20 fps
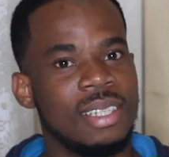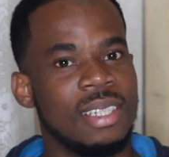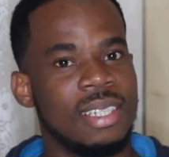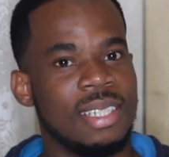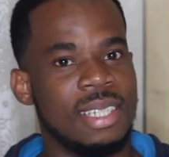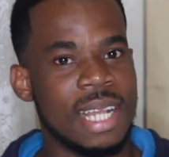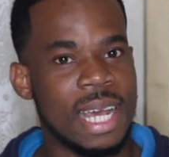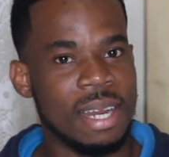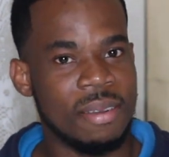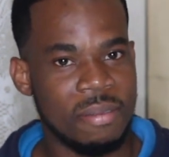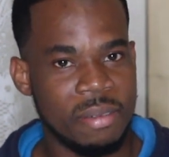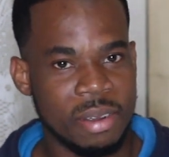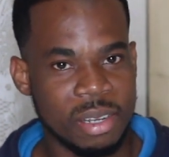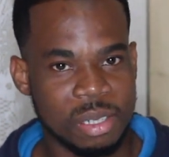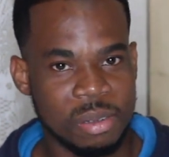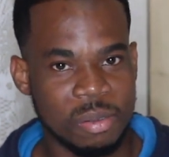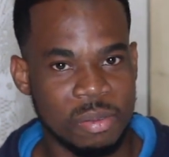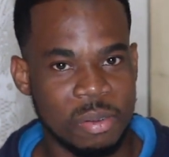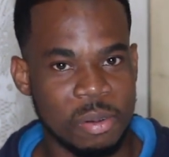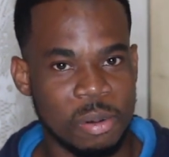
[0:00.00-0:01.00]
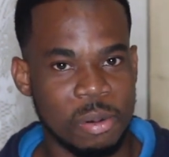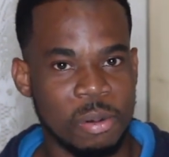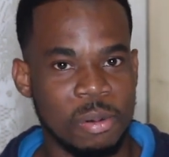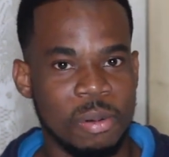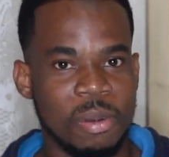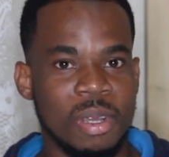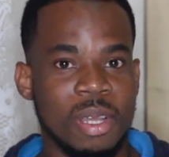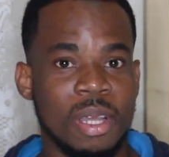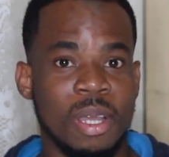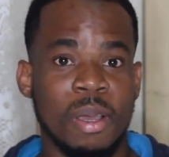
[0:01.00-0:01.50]
Start first of
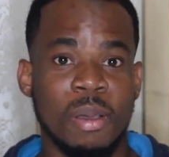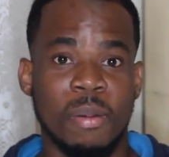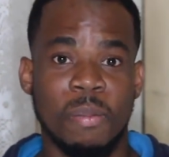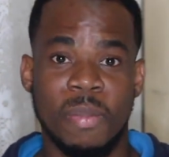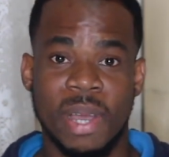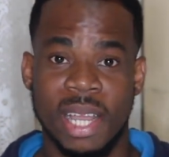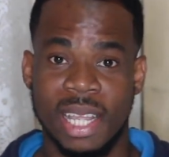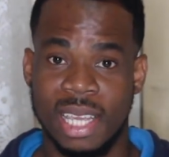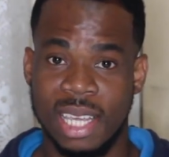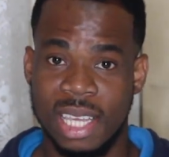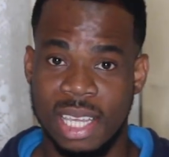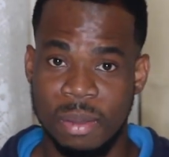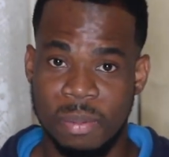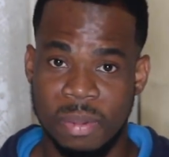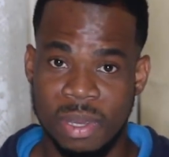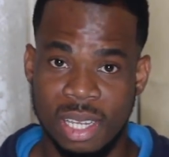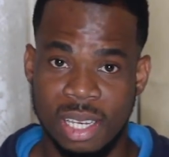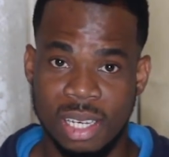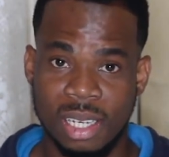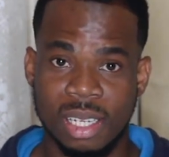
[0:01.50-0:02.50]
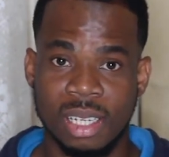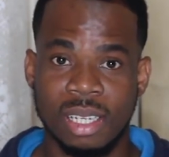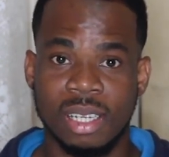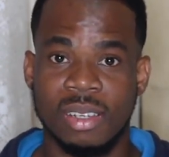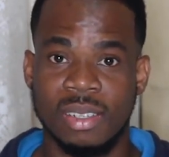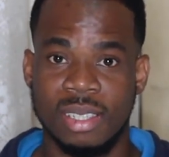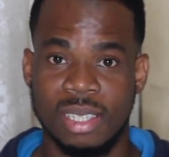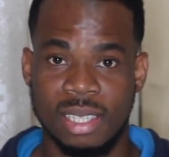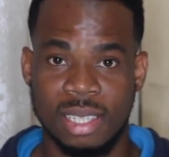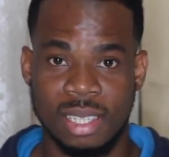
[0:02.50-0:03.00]
all by keeping
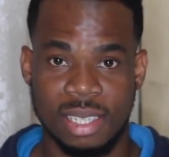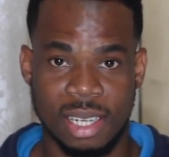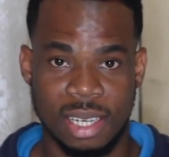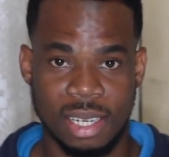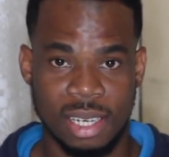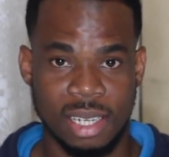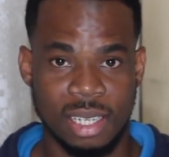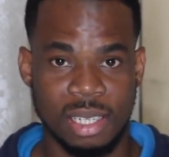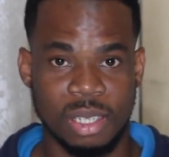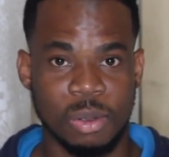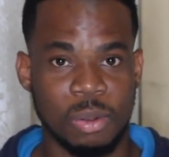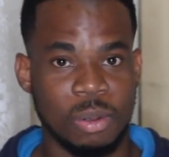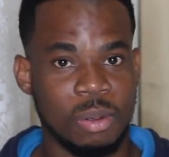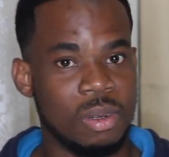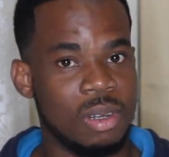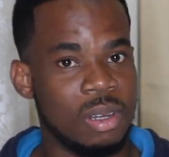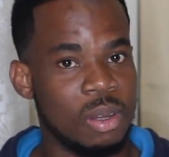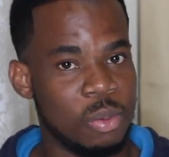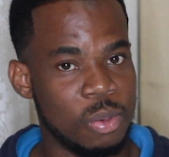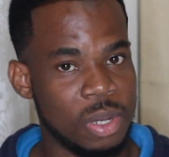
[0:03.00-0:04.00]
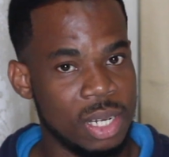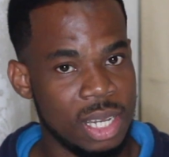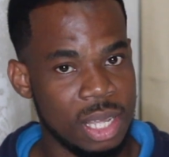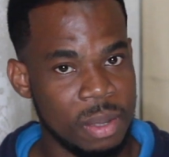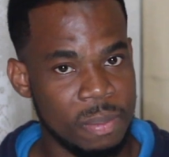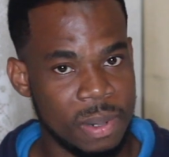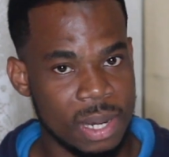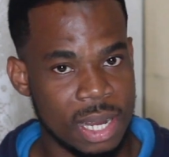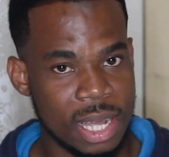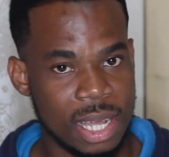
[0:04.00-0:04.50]
consistently to a
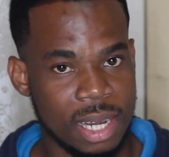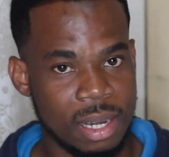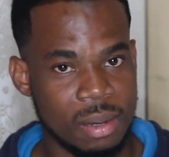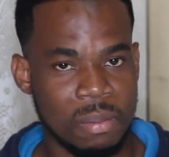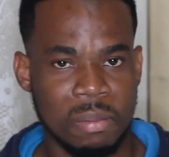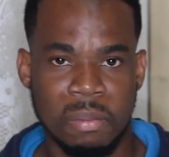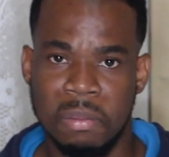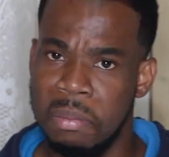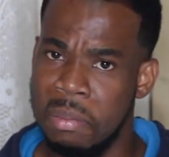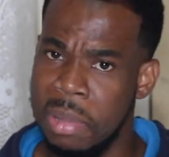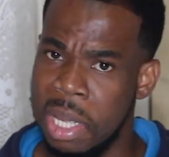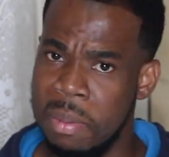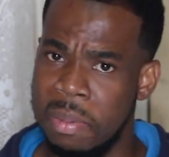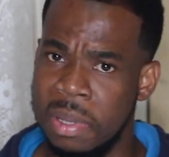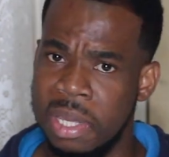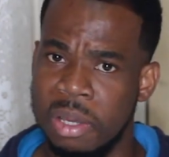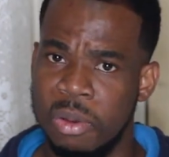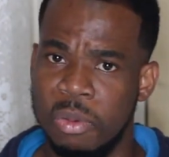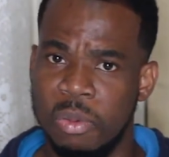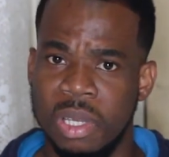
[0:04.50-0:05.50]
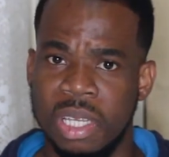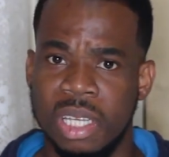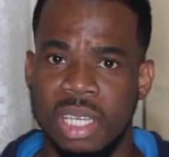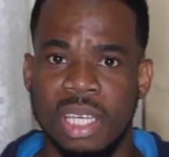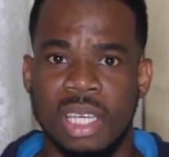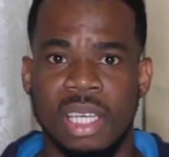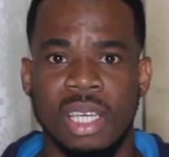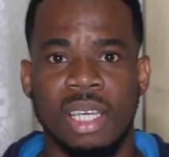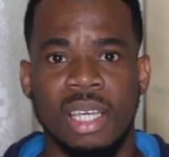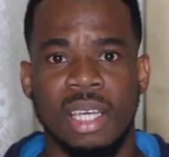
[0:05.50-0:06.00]
1-day plan, maybe a
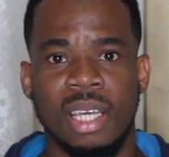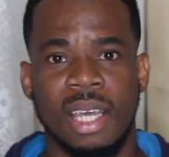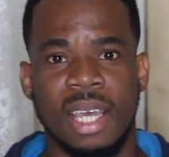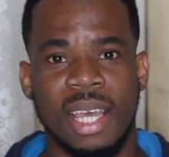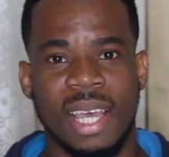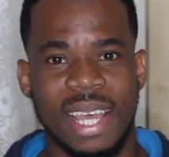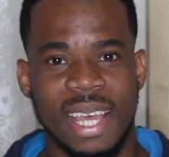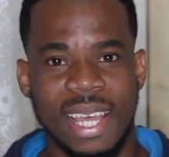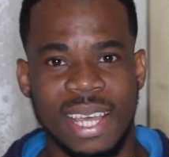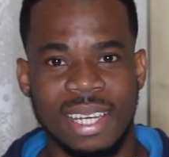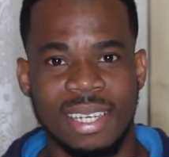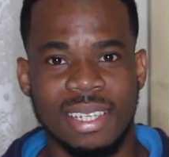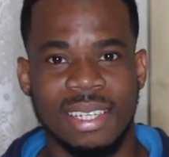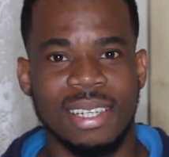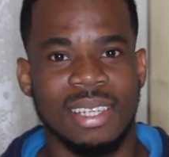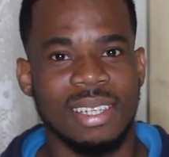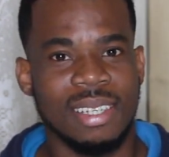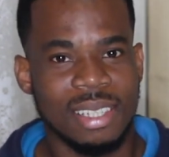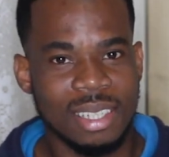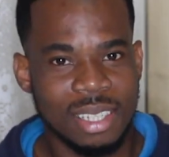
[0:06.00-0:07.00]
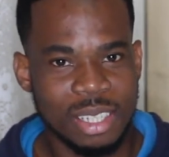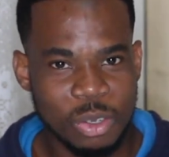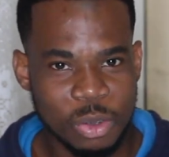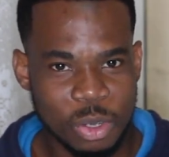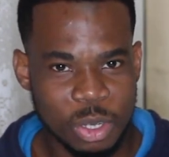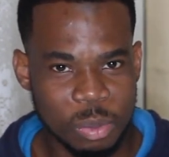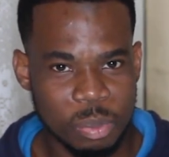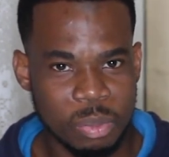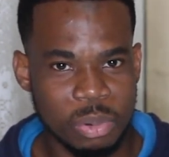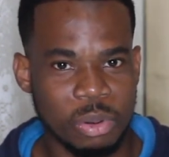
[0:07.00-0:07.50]
week, and you
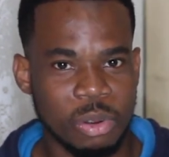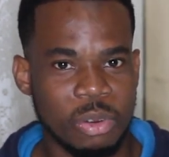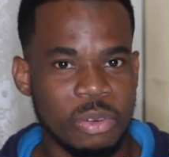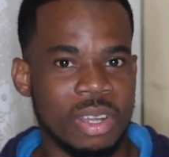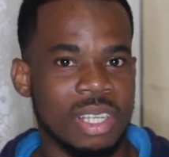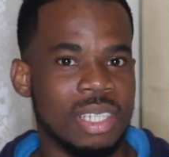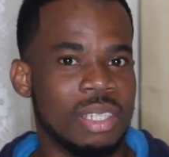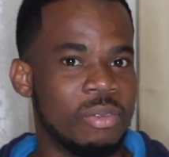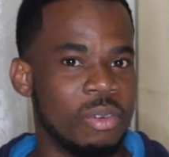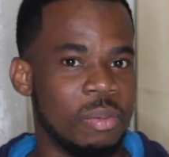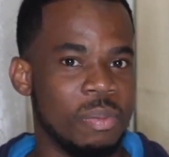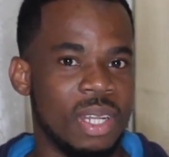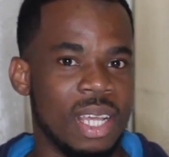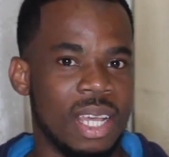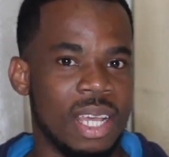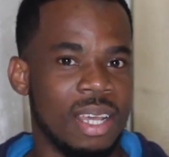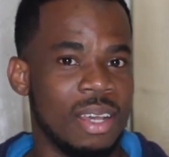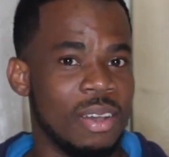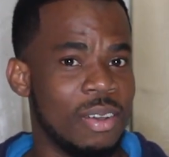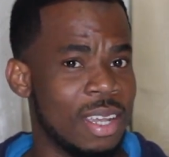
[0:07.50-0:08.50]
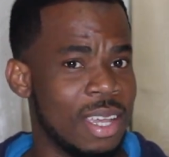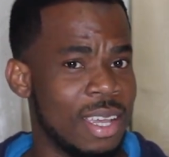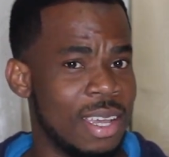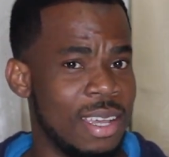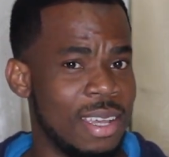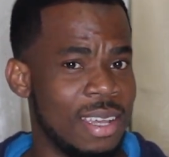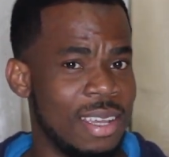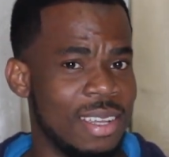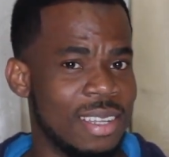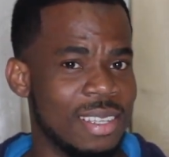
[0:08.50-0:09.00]
could progress from there,
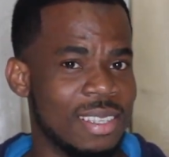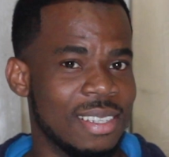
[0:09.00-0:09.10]
okay?